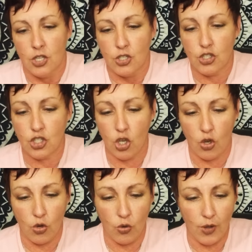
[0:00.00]

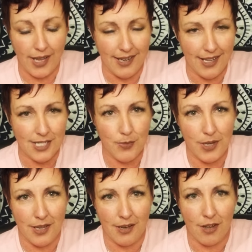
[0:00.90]
So it has
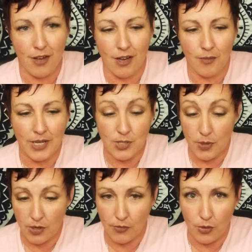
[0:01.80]
been on my
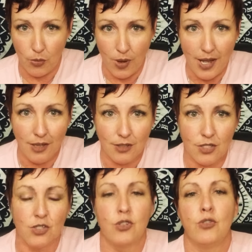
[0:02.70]
spirit for a while
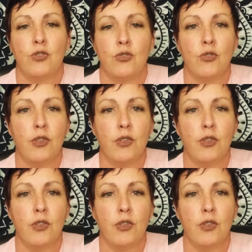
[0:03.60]
to do